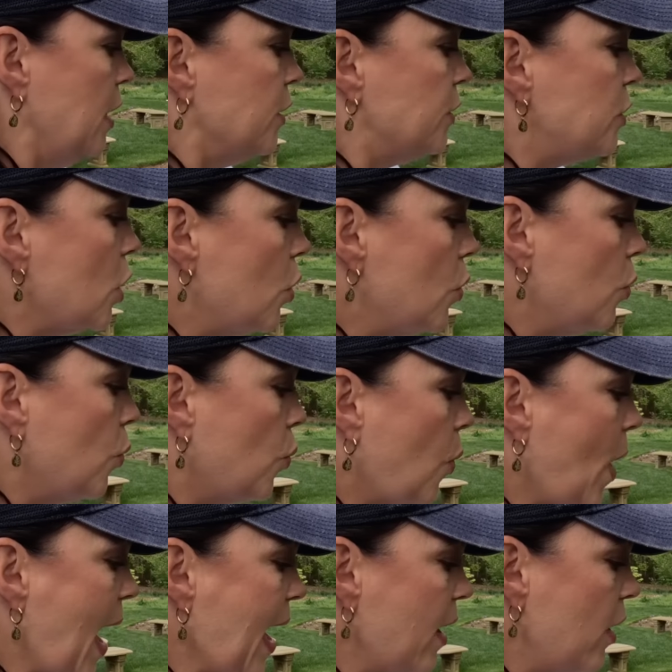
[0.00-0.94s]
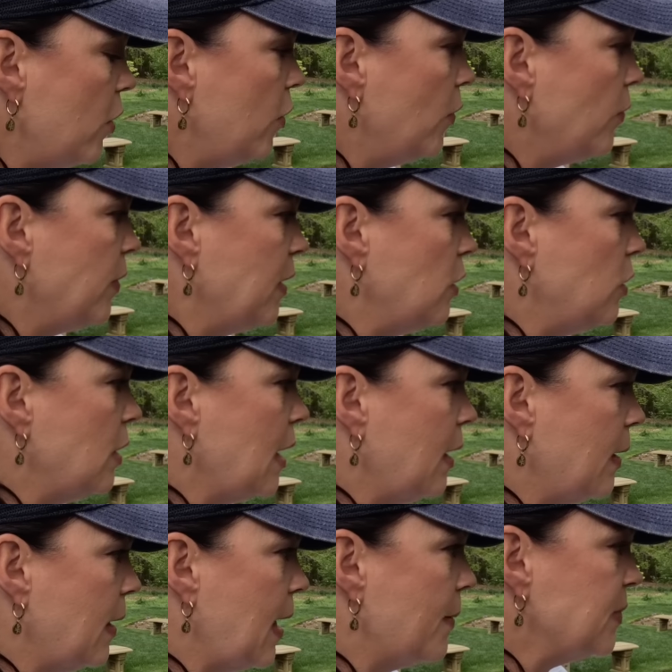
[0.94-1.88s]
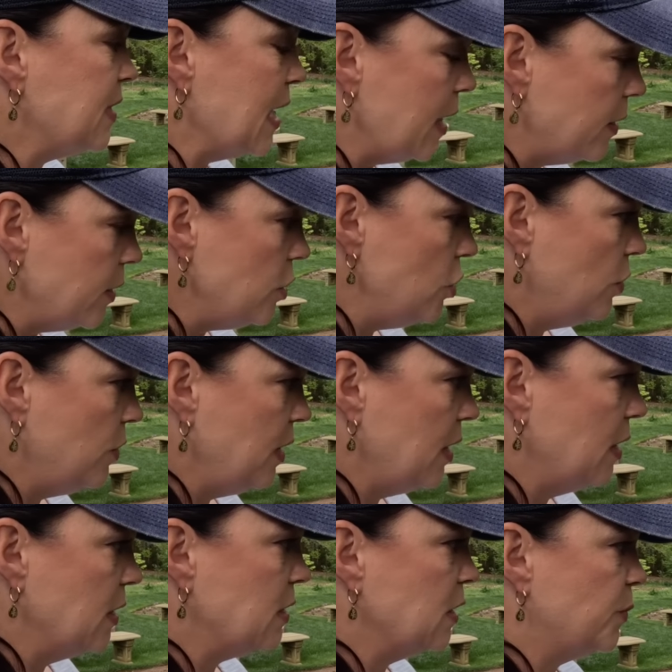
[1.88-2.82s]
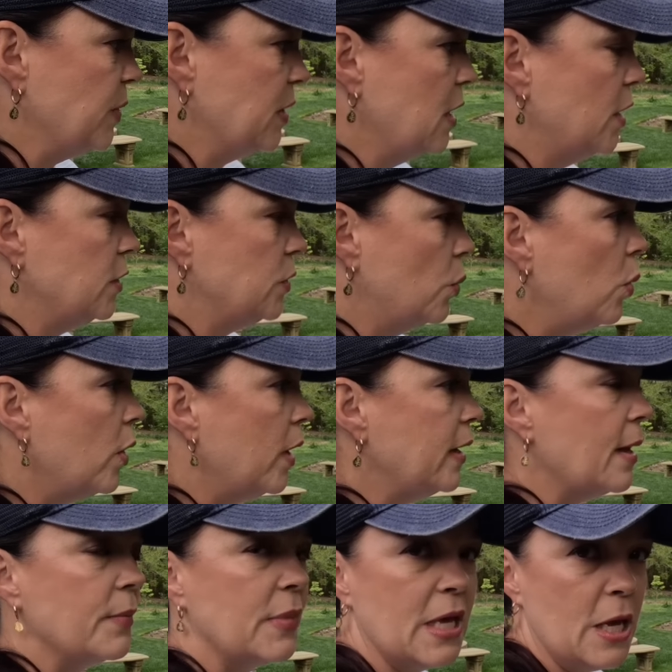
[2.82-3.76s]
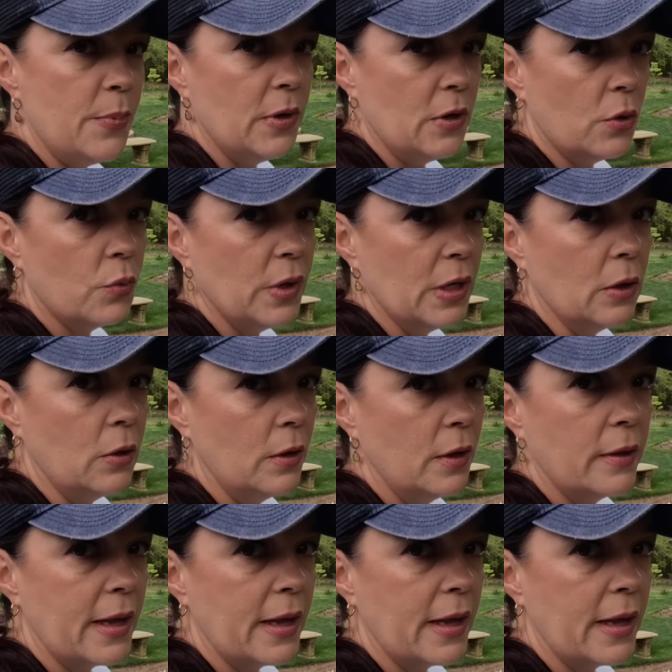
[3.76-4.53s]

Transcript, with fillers: So while I'm telling you this is because one, I'm keeping it real.